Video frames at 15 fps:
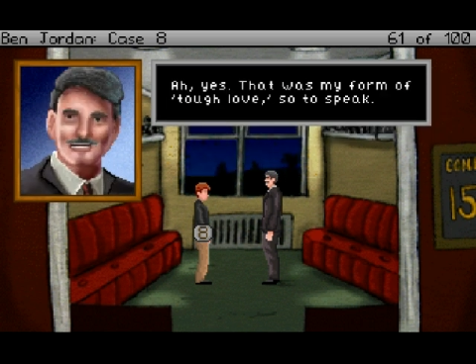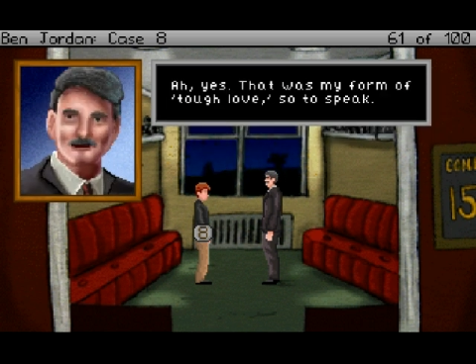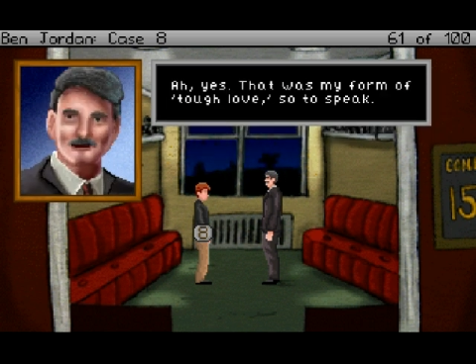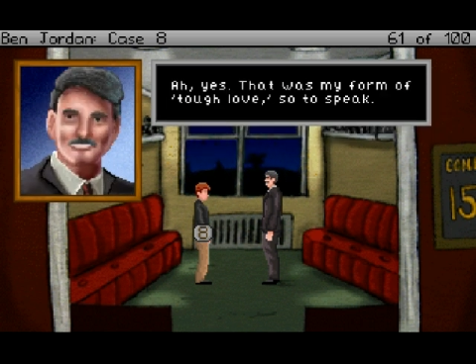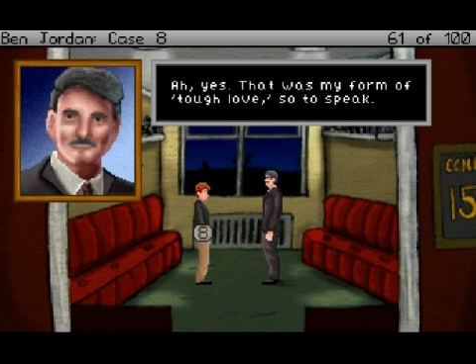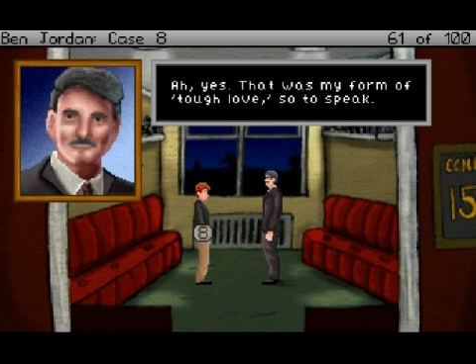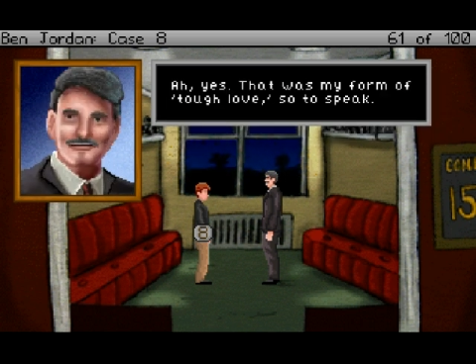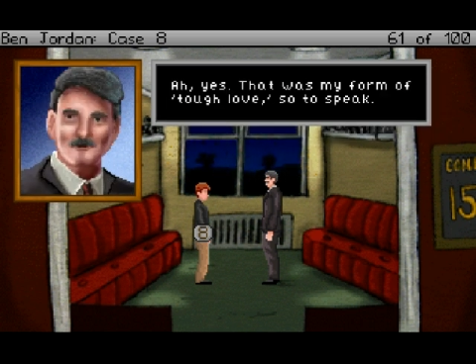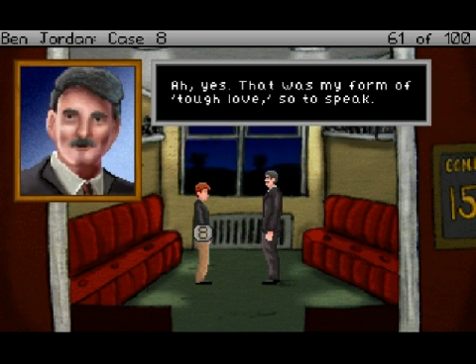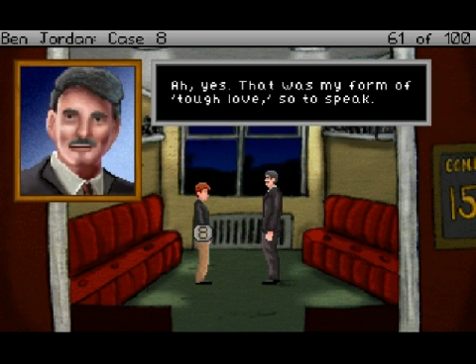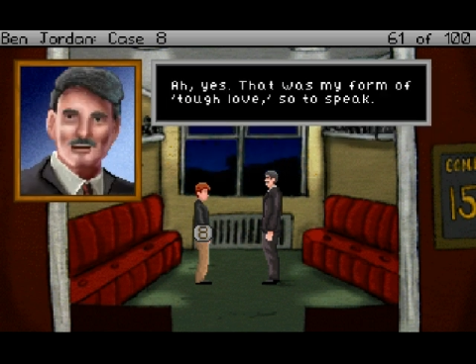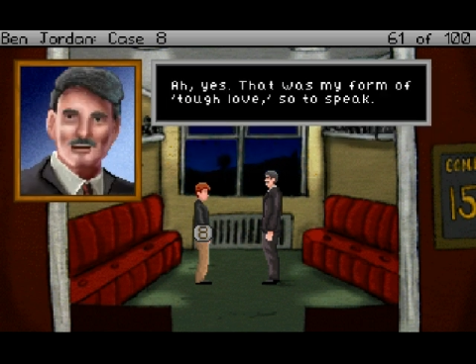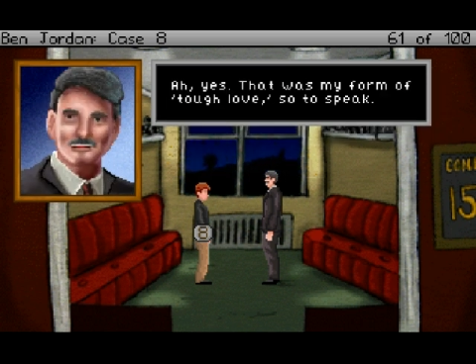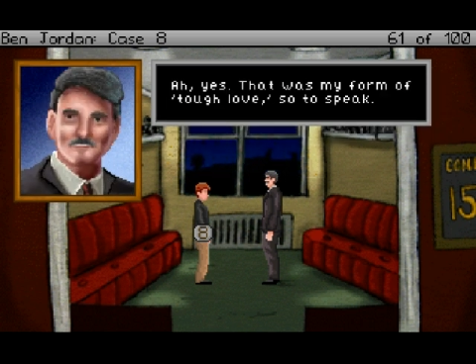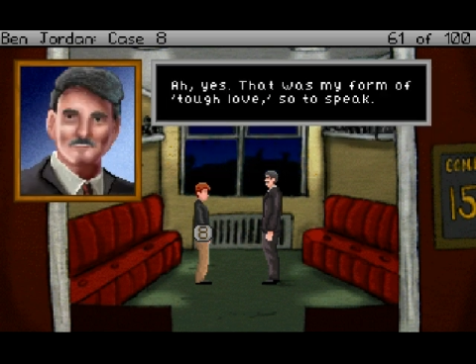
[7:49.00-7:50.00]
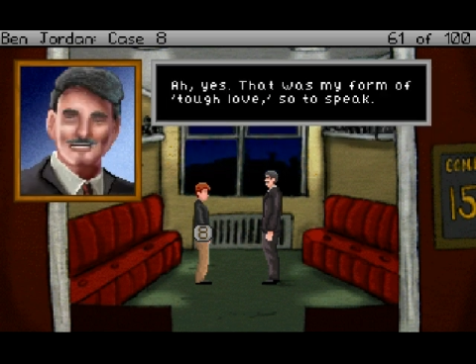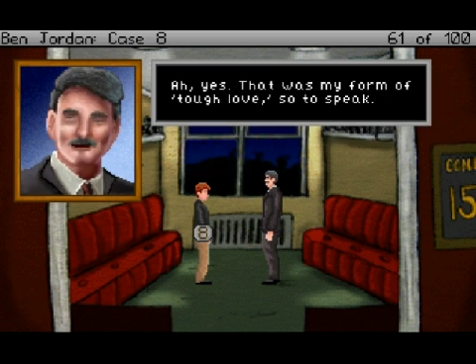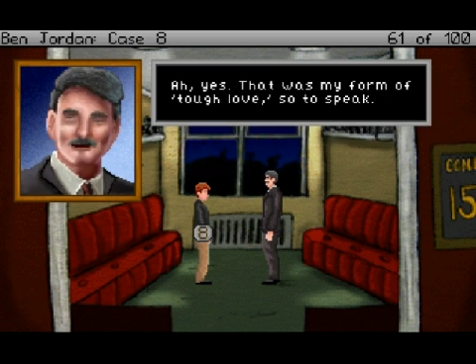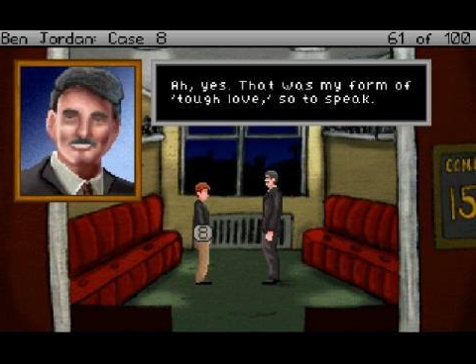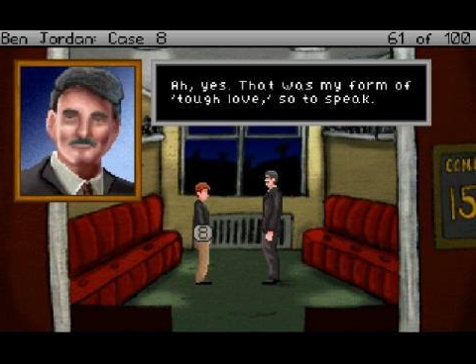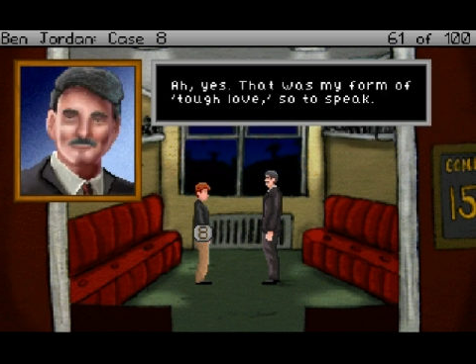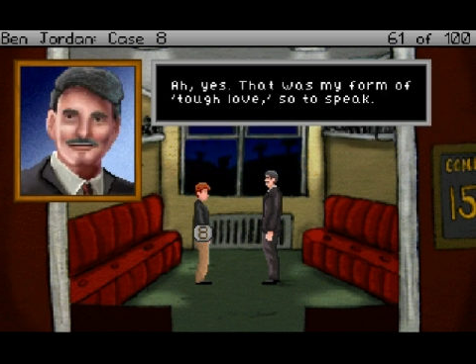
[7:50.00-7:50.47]
Ah, yes.
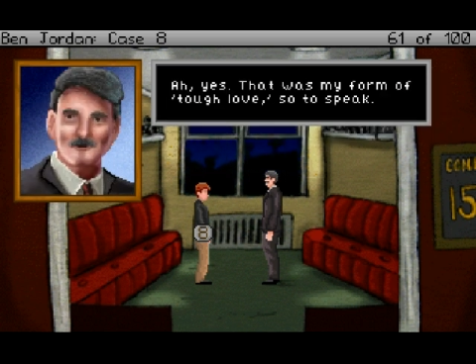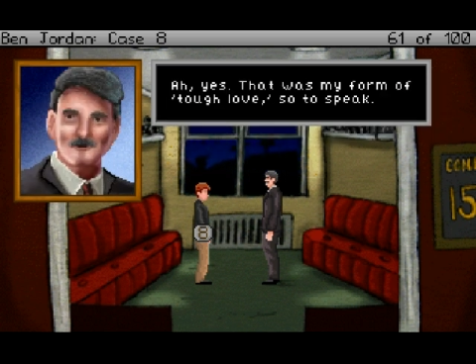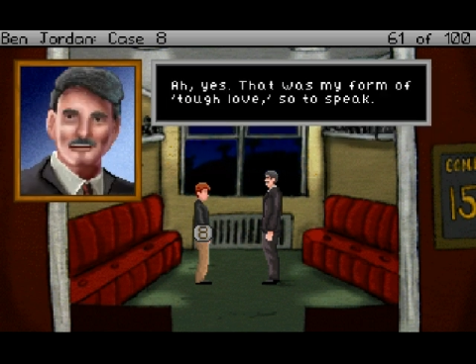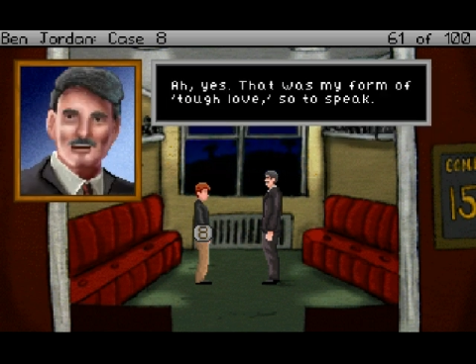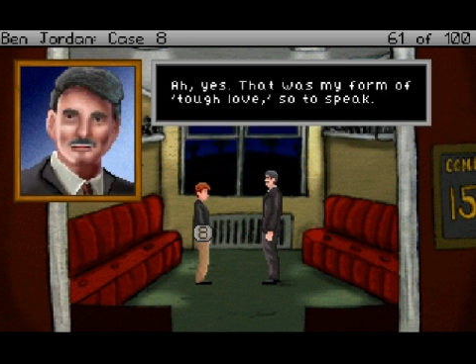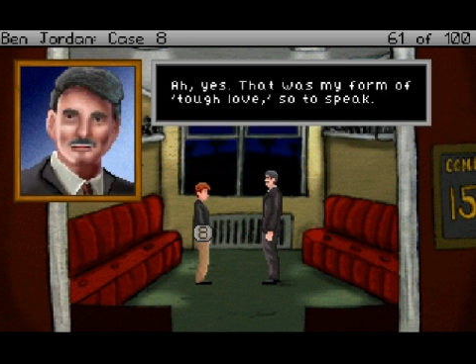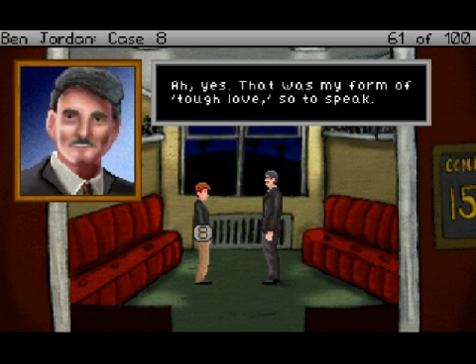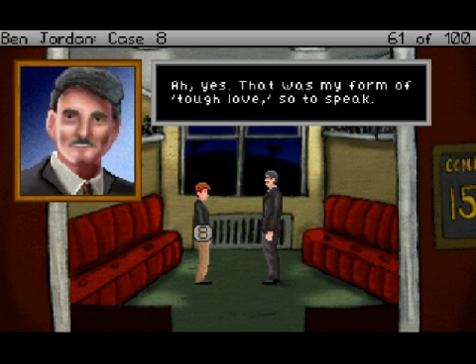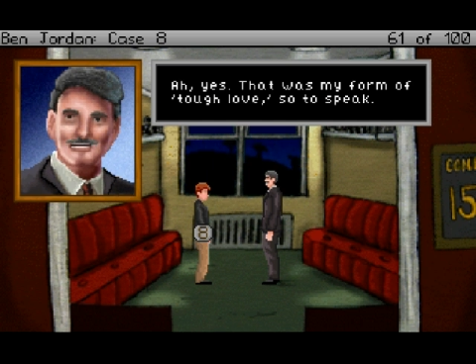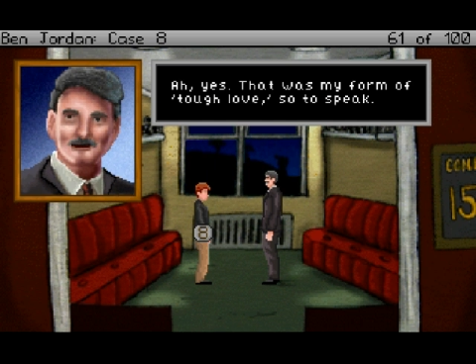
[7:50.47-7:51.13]
That was my